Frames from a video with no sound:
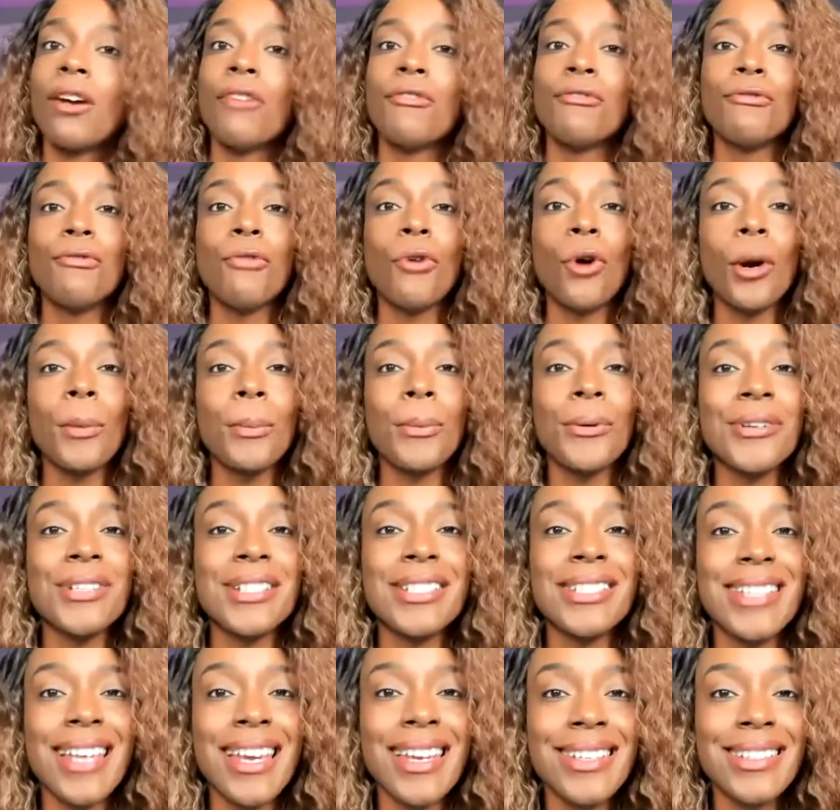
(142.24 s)

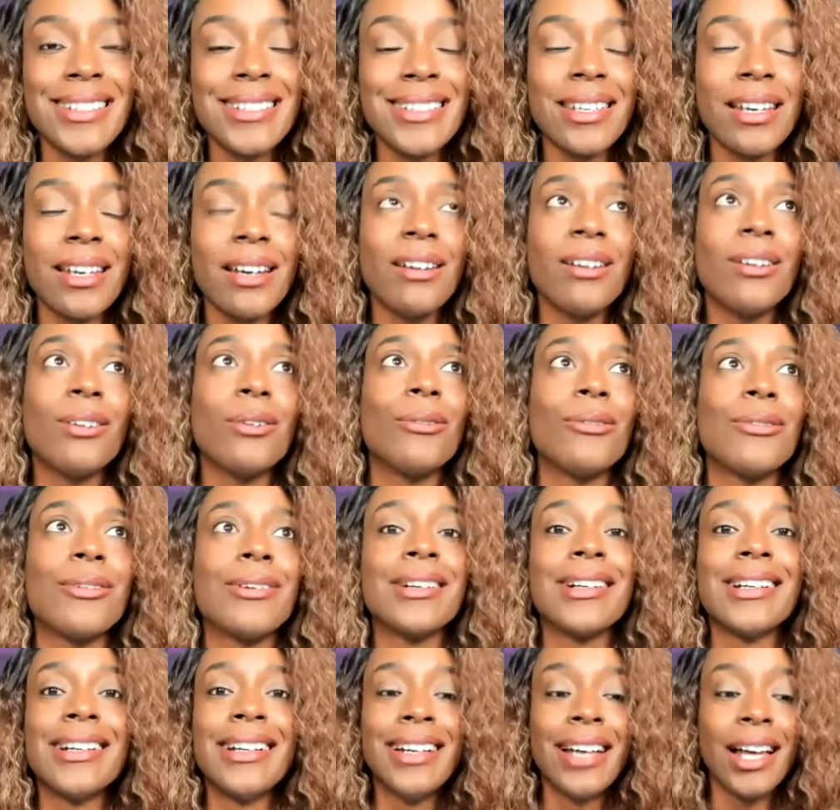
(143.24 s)
4%? Oh,
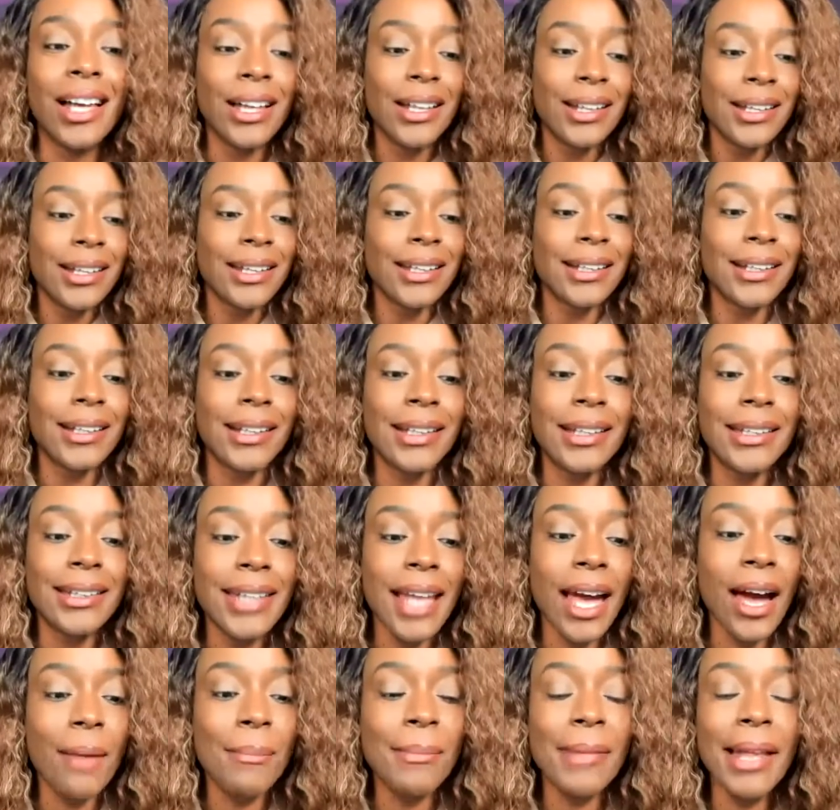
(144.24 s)
now
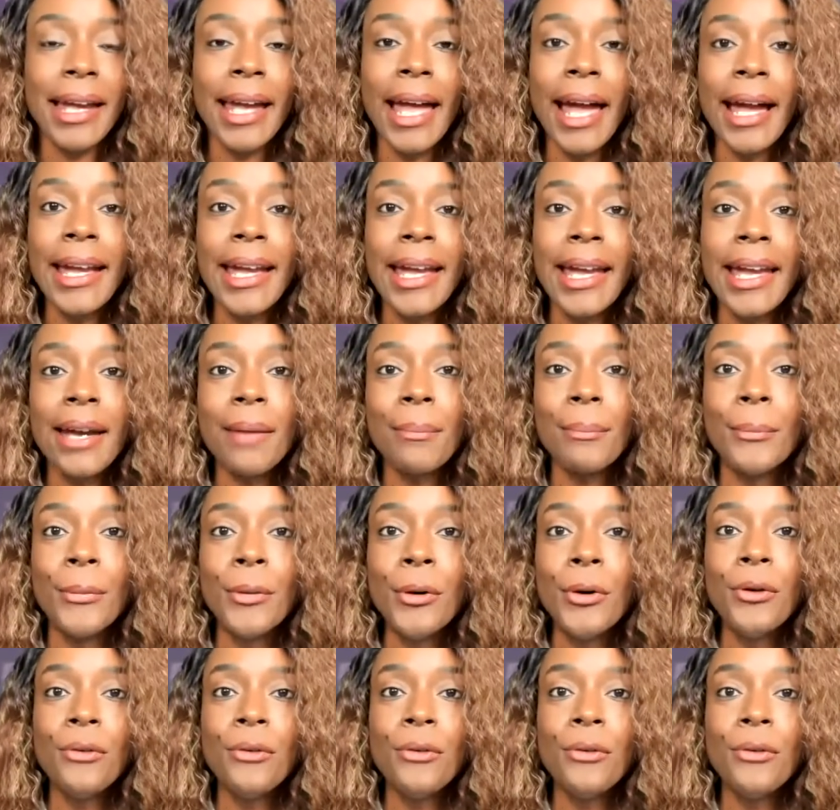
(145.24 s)
I'm like, I can't be